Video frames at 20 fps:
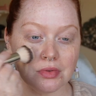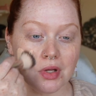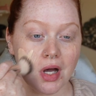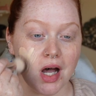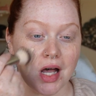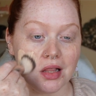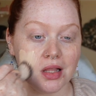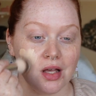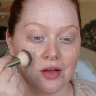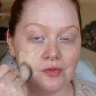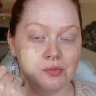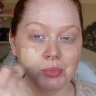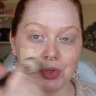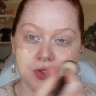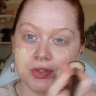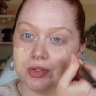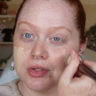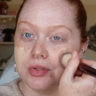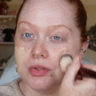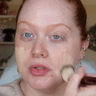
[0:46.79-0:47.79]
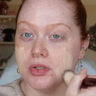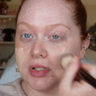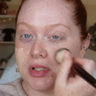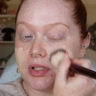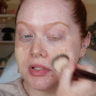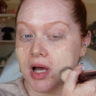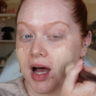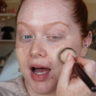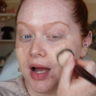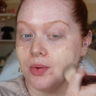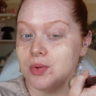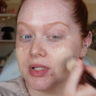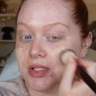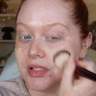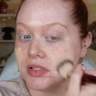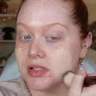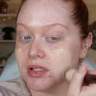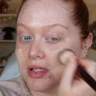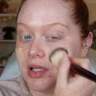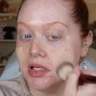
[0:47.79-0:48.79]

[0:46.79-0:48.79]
I love musicals. I was